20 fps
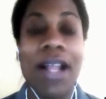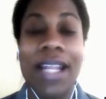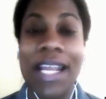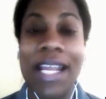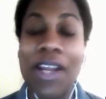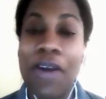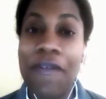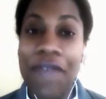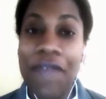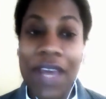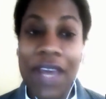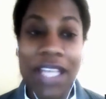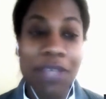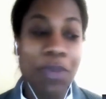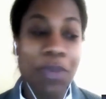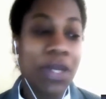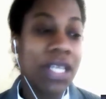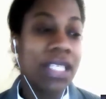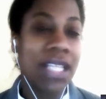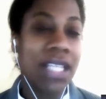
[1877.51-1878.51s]
And I know
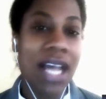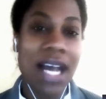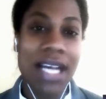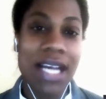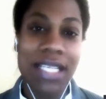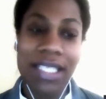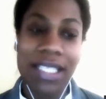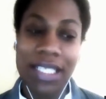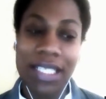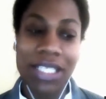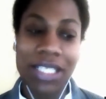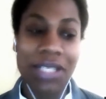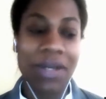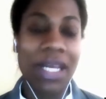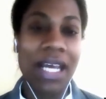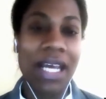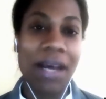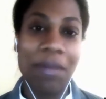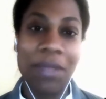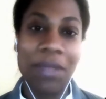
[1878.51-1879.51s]
Facebook is constantly
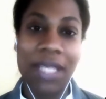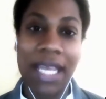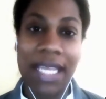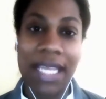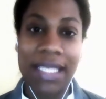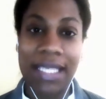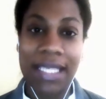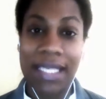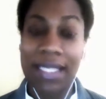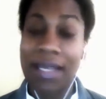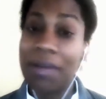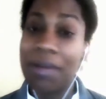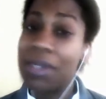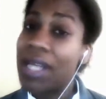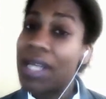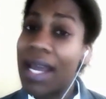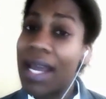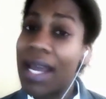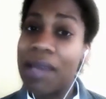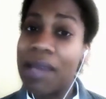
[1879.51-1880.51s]
doing updates that
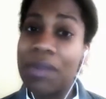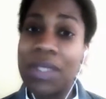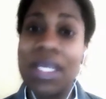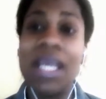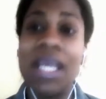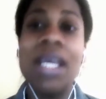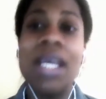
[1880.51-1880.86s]
sometimes